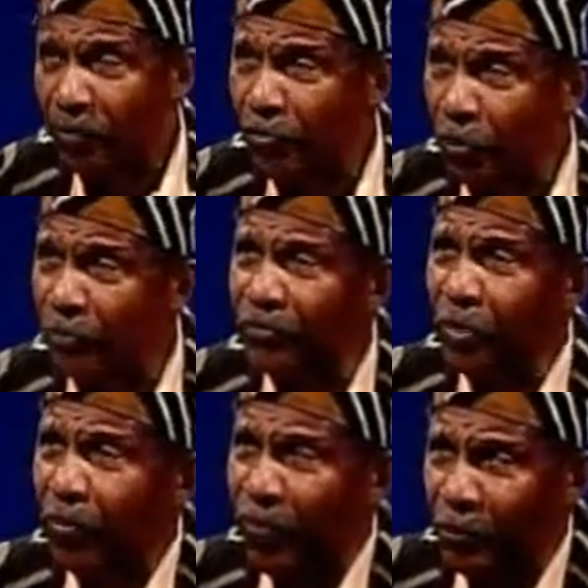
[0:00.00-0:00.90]
So it's
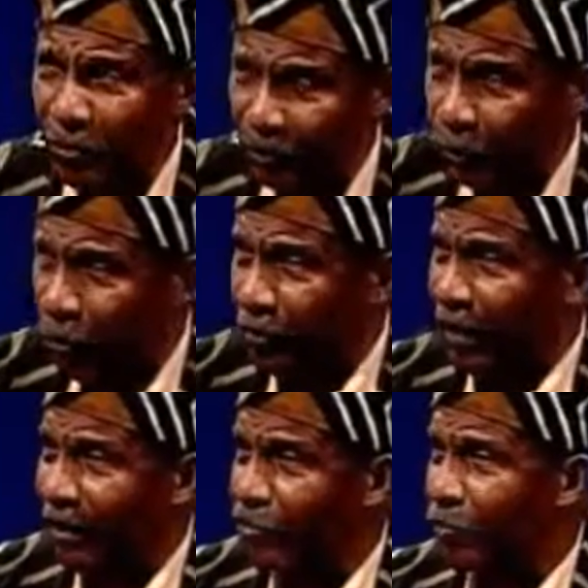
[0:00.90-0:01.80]
so very
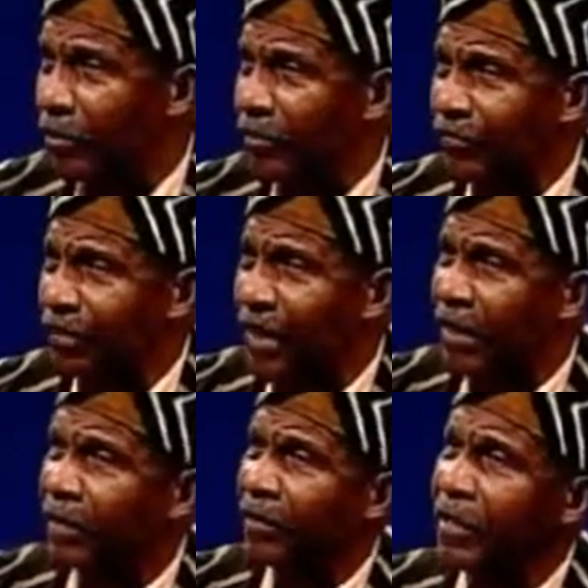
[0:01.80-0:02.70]
important that you
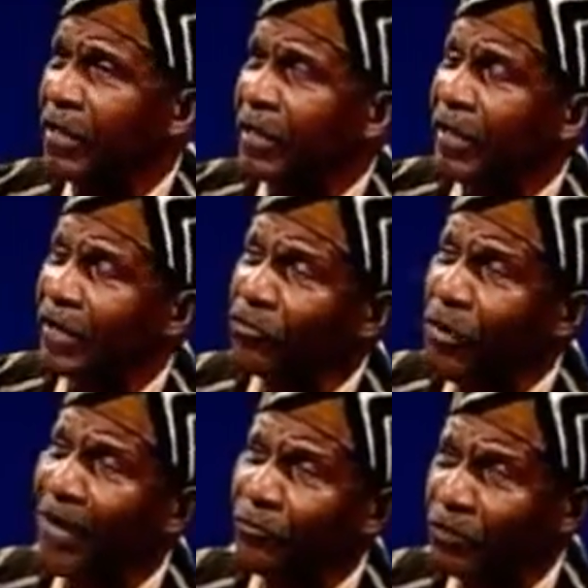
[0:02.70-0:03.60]
understand that you
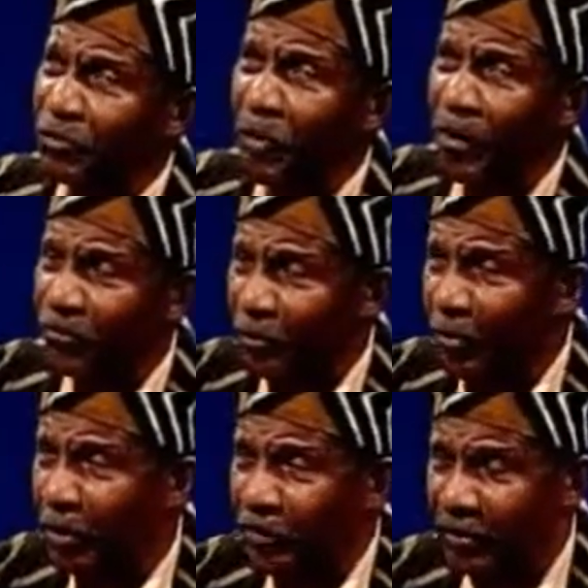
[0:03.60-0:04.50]
have the
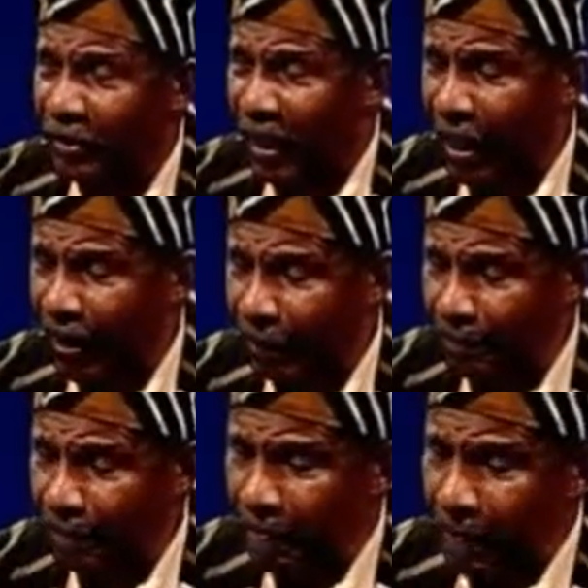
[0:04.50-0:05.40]
responsibility now,
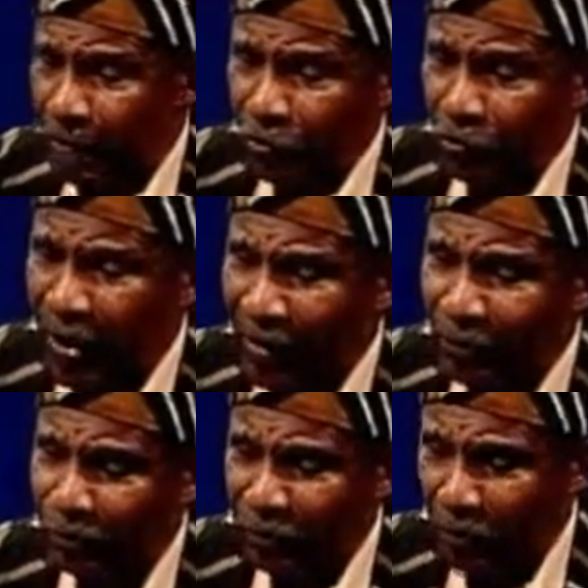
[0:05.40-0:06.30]
you have
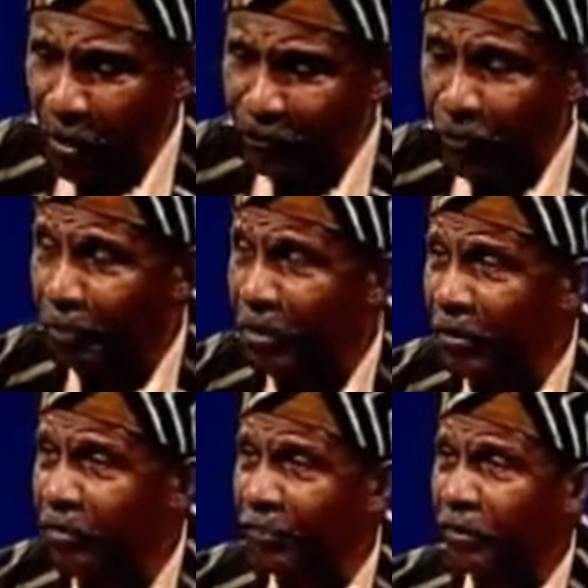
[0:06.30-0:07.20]
the
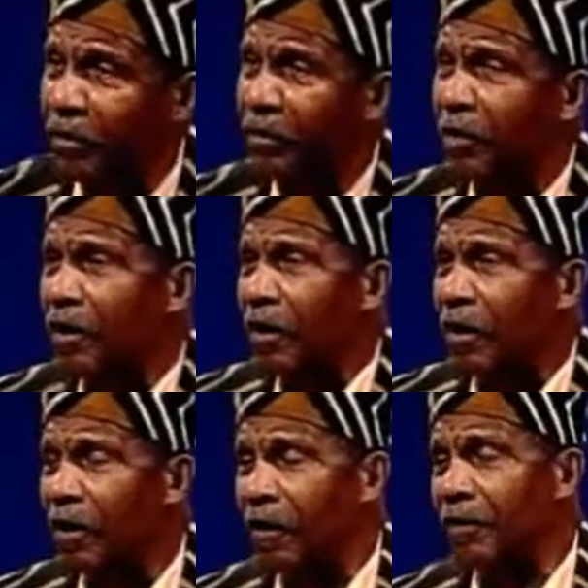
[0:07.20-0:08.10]
responsibility
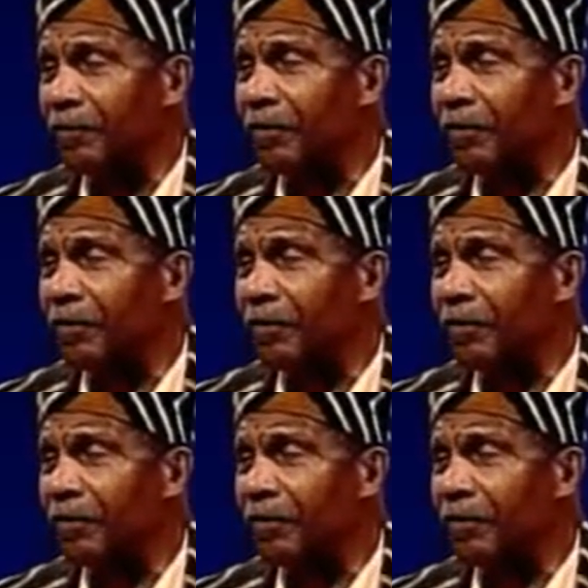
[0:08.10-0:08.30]
of,